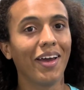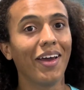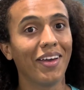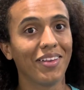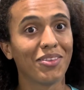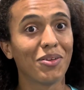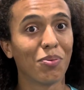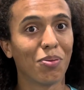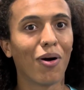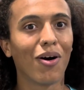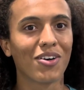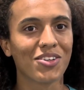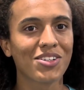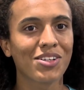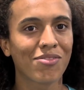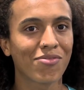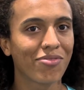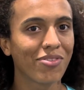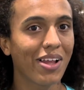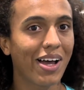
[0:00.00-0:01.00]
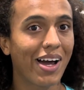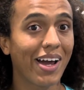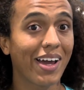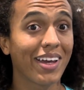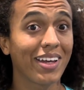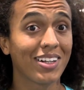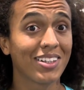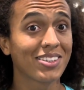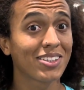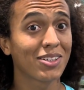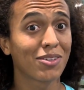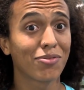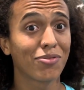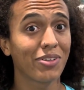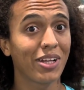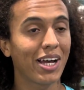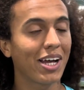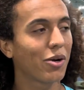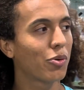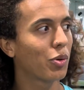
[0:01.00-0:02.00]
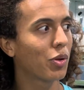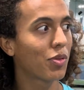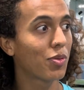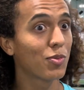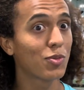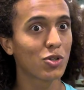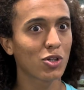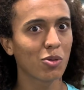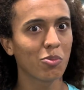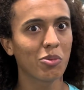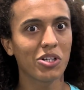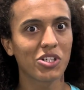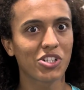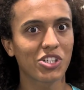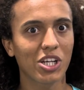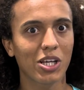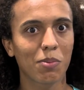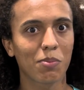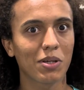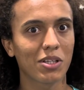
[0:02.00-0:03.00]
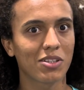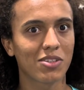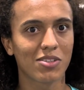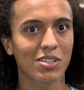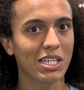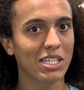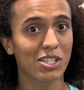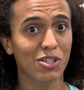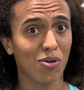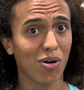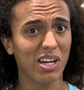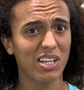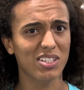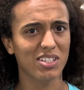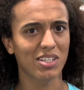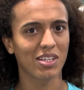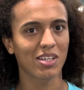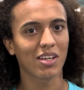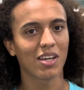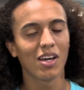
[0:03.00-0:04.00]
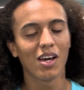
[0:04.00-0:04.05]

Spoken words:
the ball is gonna fly, and it's gonna fly with so much shape, it's crazy.